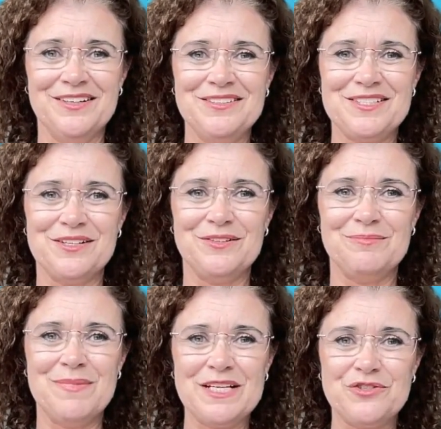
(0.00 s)
so
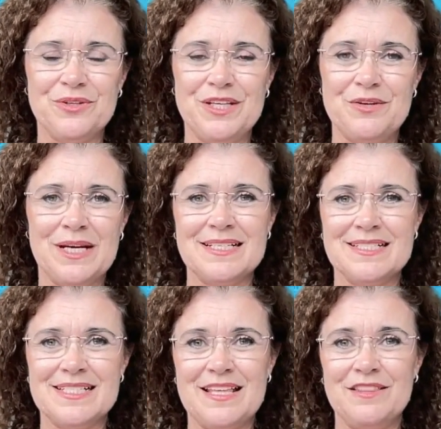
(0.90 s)
make sure that you
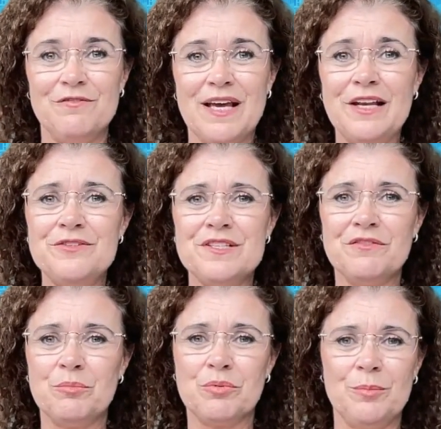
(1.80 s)
understand the values of
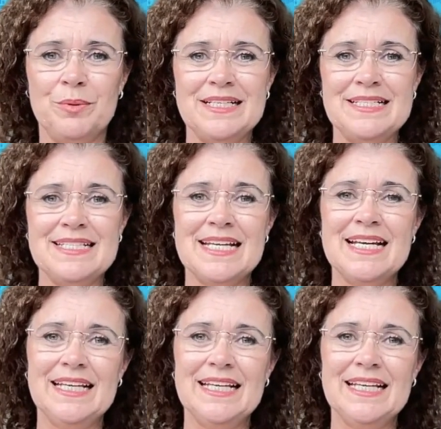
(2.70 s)
the properties